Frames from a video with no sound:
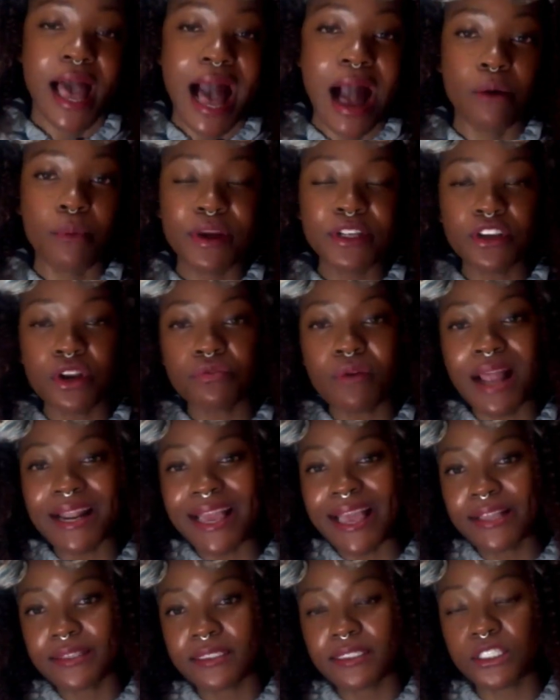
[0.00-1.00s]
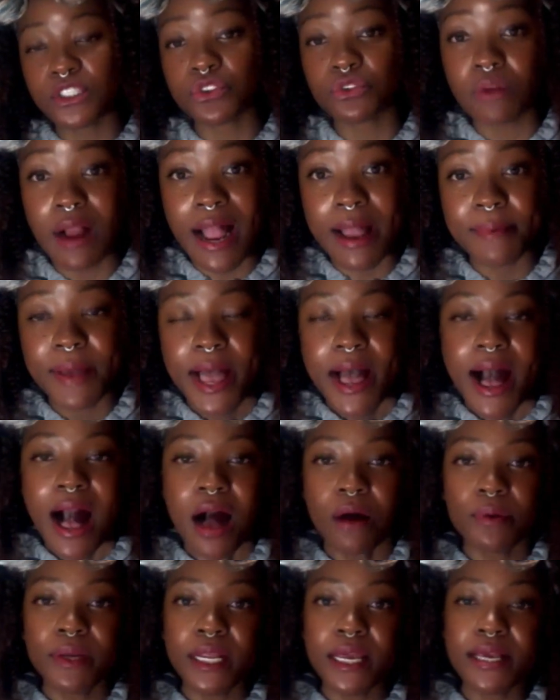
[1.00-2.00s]
I went on right ahead to describe
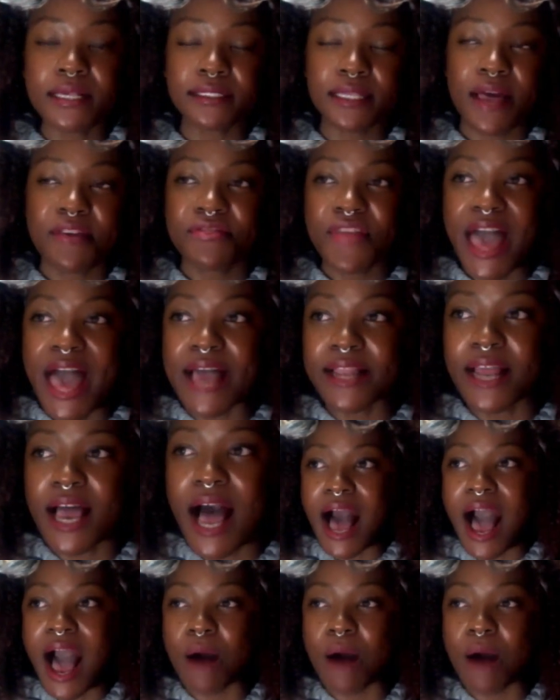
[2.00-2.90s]
how it is that